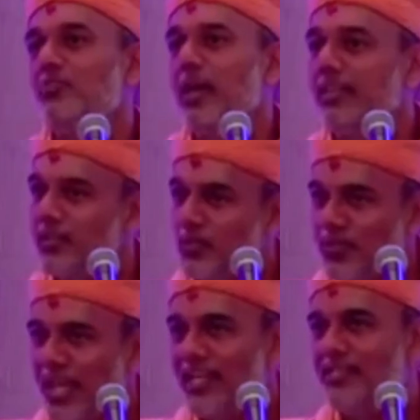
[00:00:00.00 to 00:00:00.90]
by the
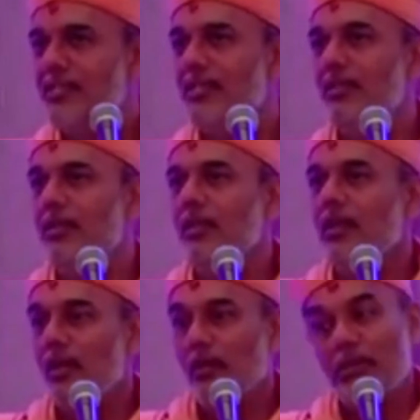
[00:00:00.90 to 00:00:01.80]
society,
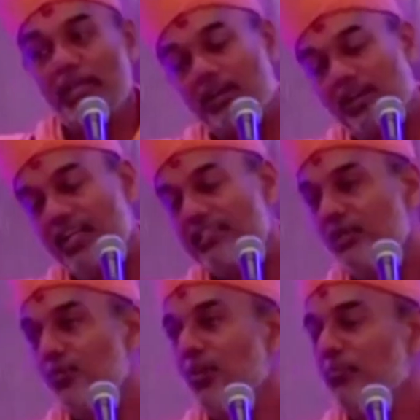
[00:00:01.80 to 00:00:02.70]
by colleagues
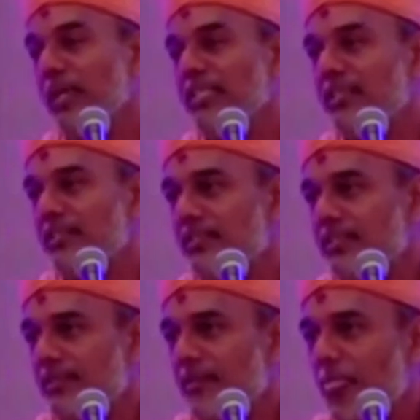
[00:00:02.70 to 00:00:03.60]
at workplaces?